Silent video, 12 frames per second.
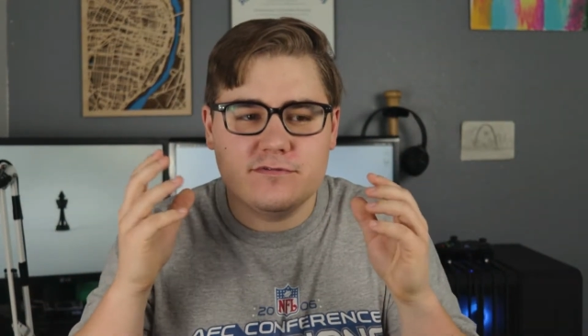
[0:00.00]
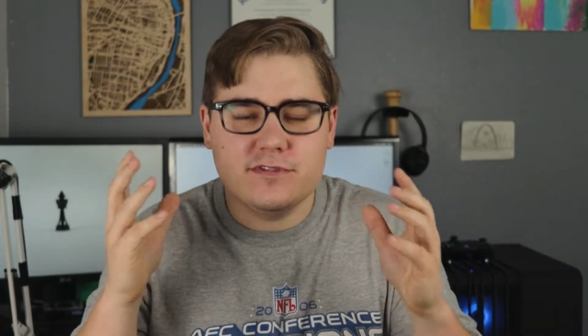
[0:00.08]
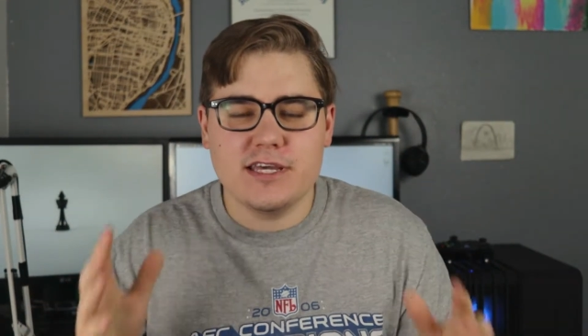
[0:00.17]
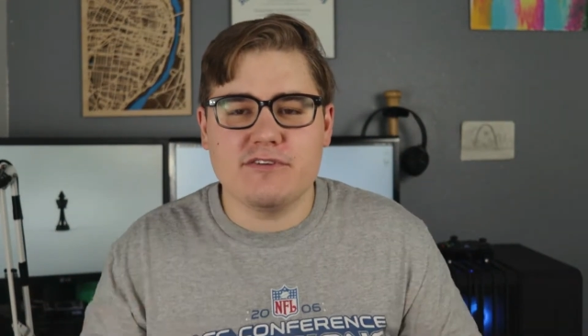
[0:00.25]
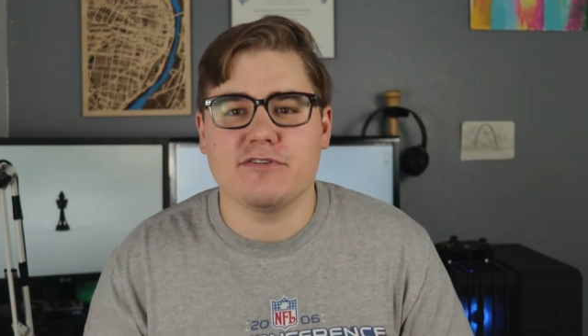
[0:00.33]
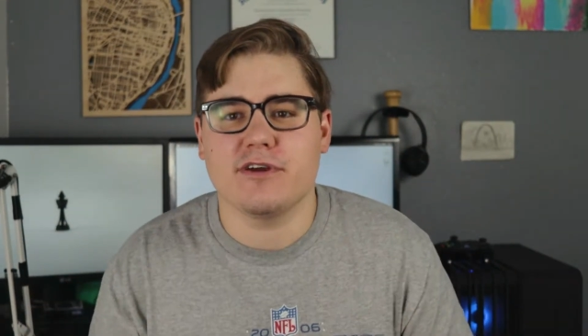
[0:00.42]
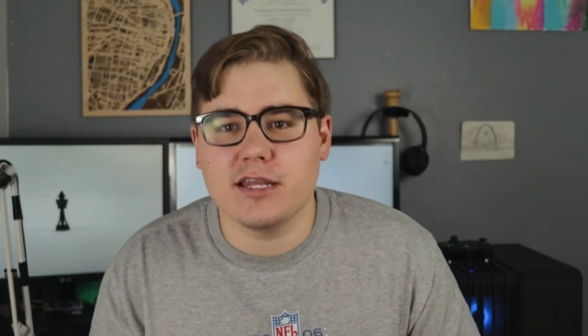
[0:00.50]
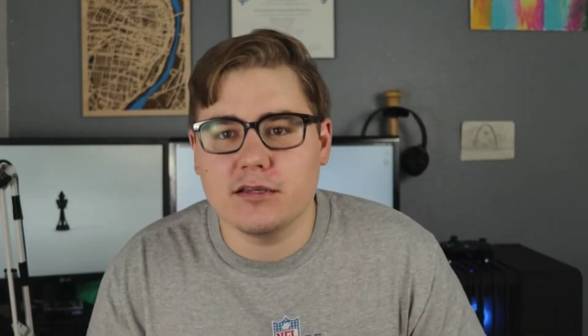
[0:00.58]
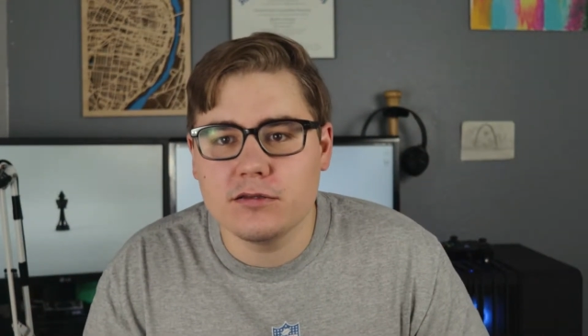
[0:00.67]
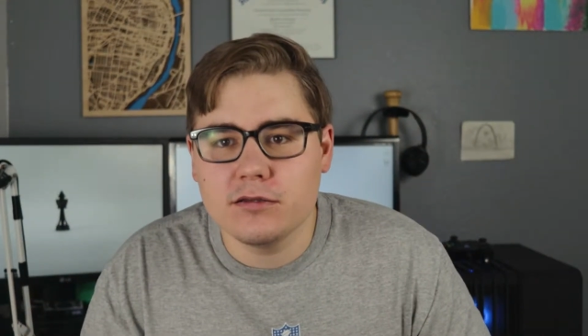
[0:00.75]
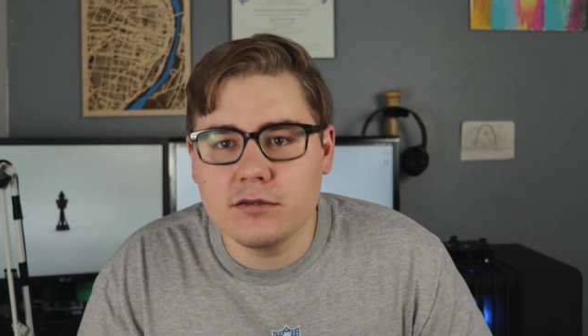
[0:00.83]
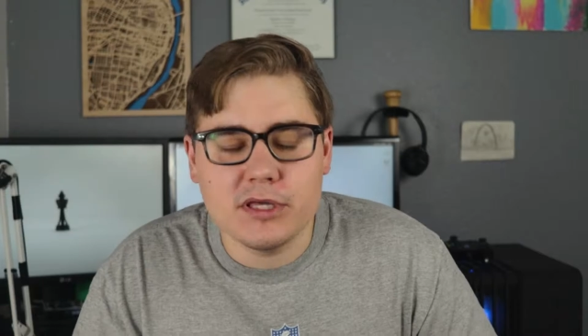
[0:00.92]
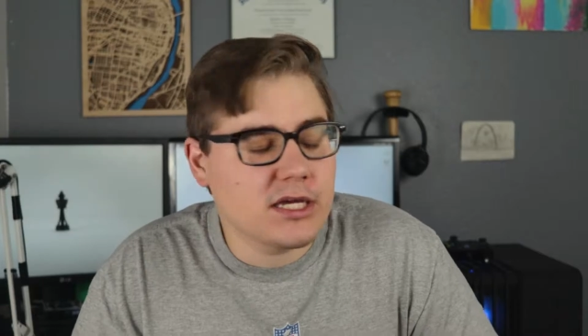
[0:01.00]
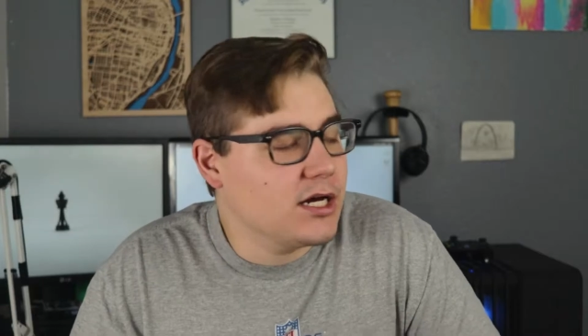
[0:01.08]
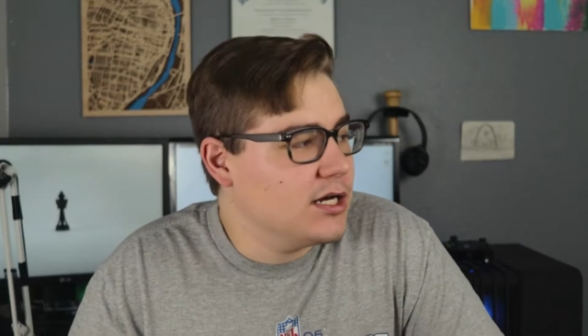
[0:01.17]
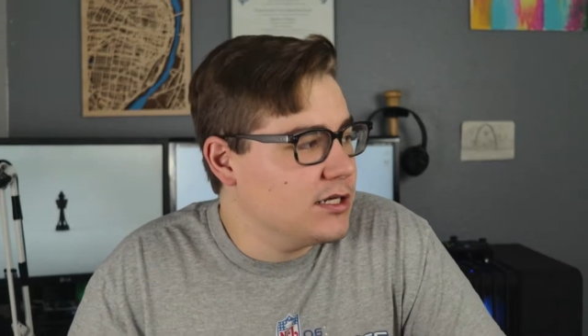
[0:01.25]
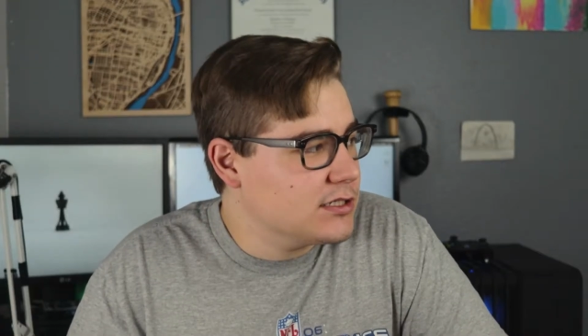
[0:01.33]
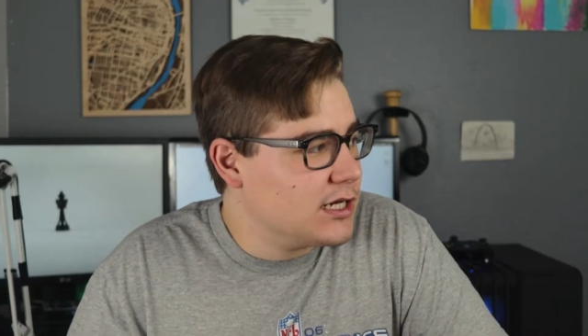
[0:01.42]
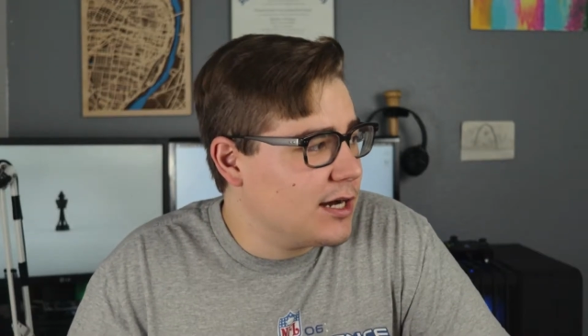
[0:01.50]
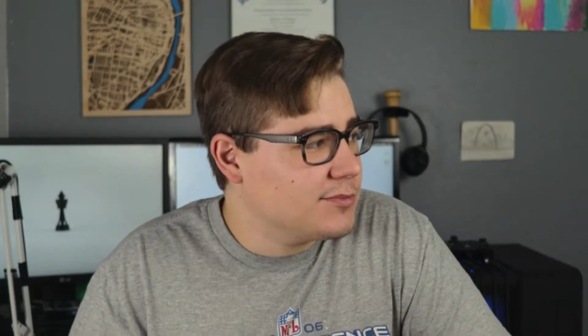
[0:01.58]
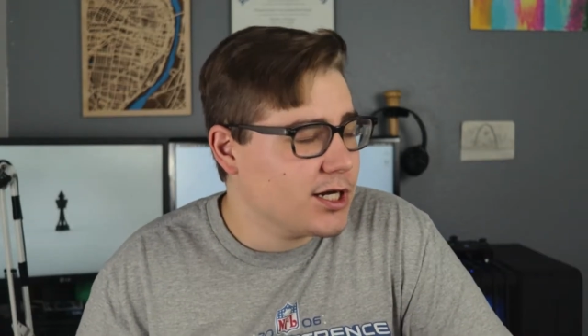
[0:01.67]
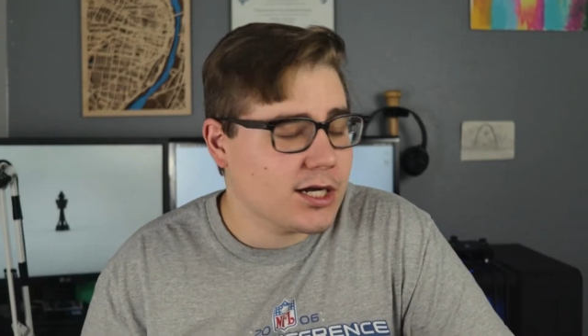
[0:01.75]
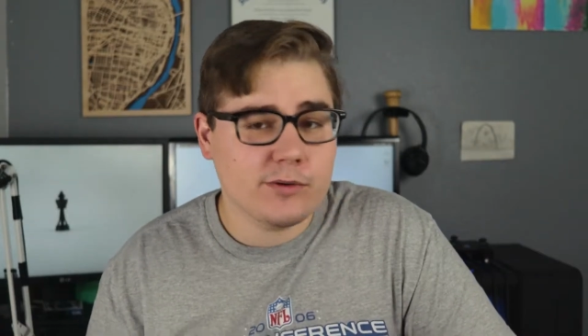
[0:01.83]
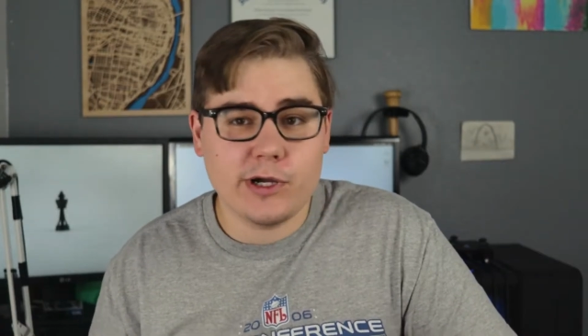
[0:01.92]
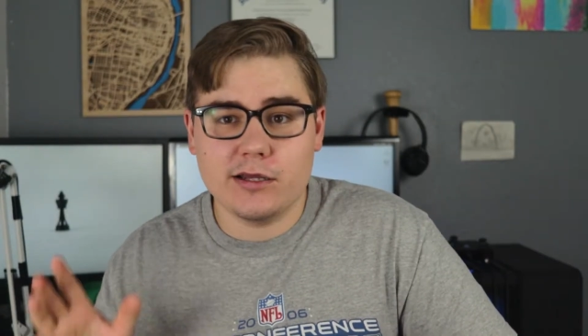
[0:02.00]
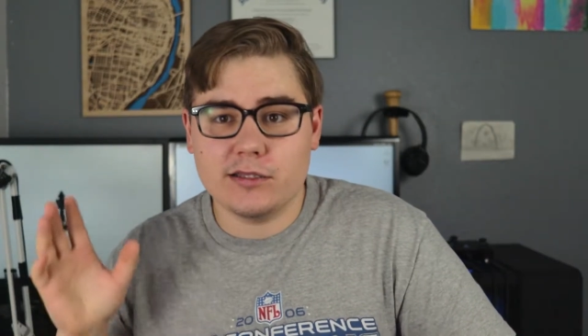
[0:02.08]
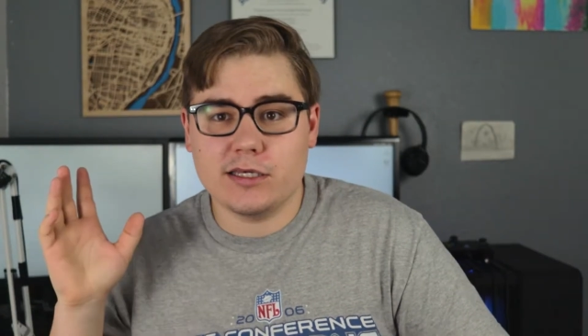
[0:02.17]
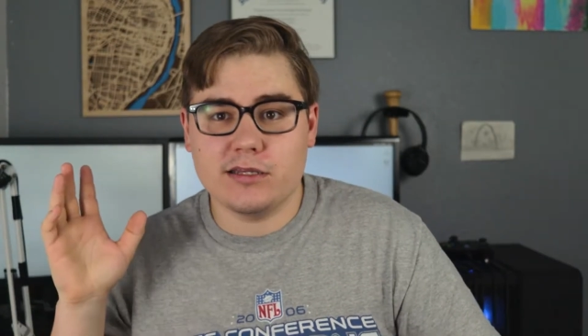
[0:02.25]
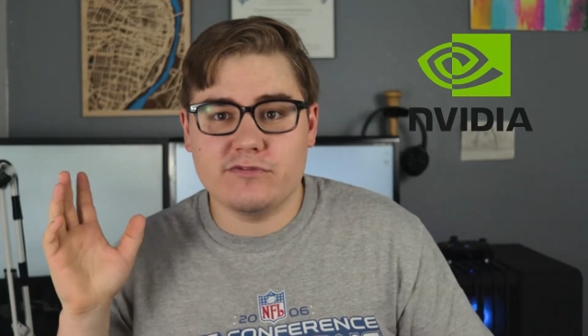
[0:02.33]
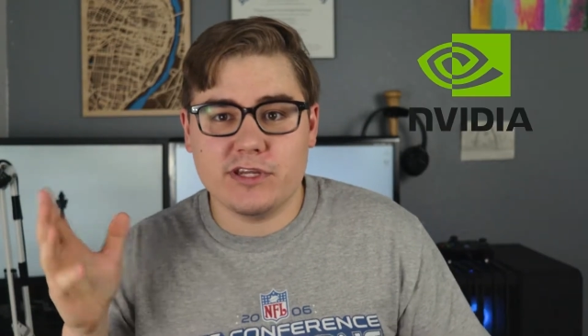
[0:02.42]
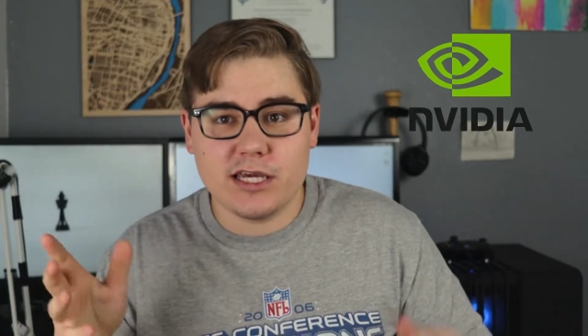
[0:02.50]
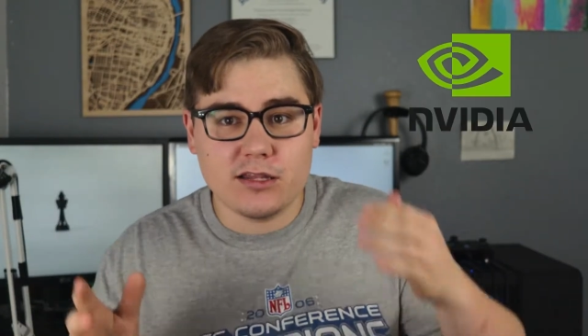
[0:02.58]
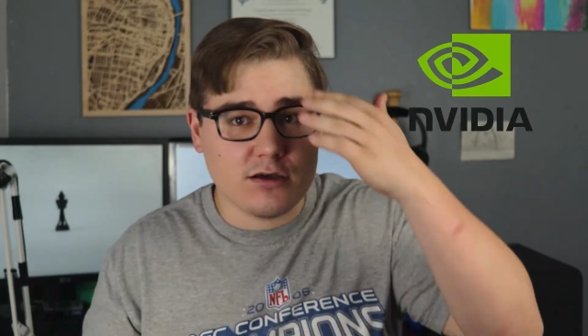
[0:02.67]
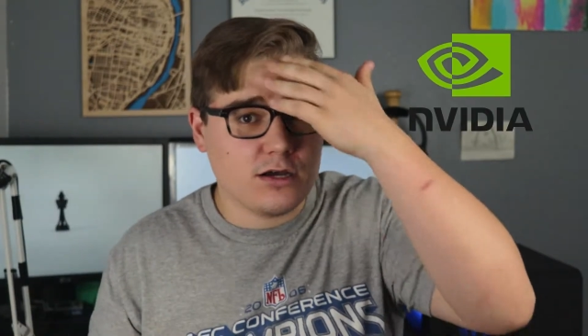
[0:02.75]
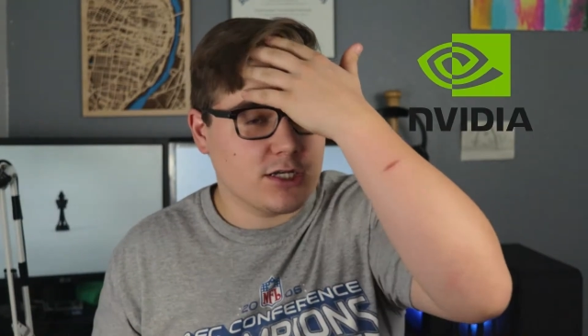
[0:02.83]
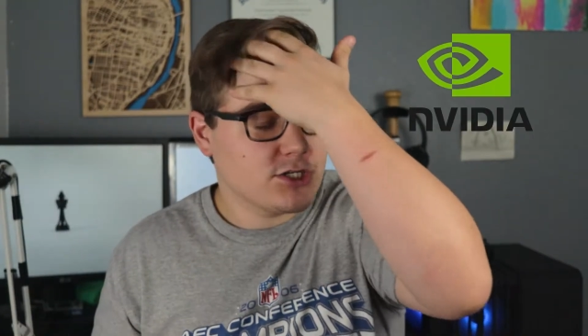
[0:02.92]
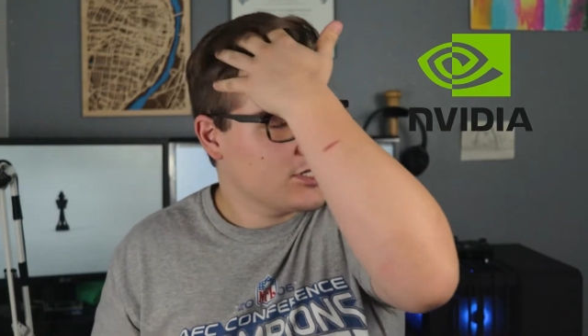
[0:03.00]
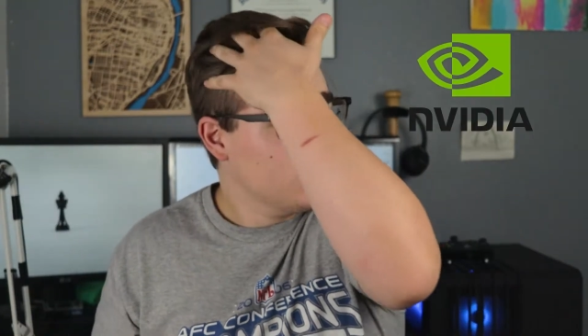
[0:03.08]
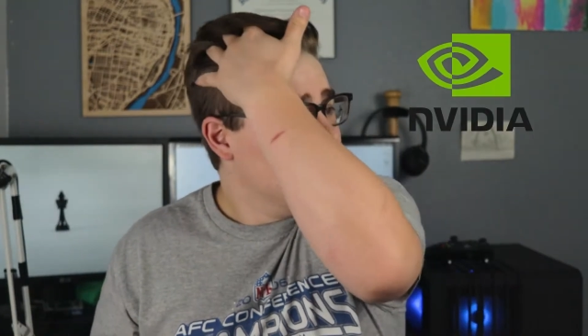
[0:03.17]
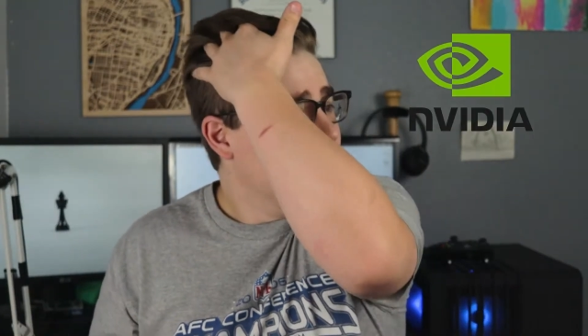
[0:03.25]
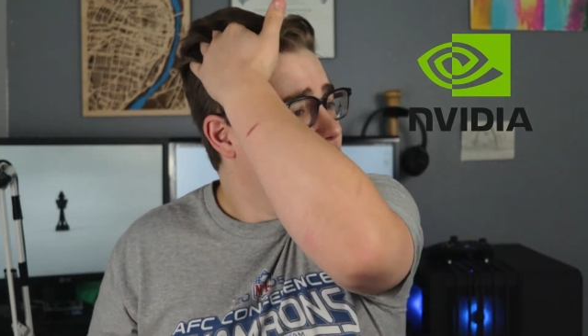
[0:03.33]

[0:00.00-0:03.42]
different because I'm talking about the Nvidia launch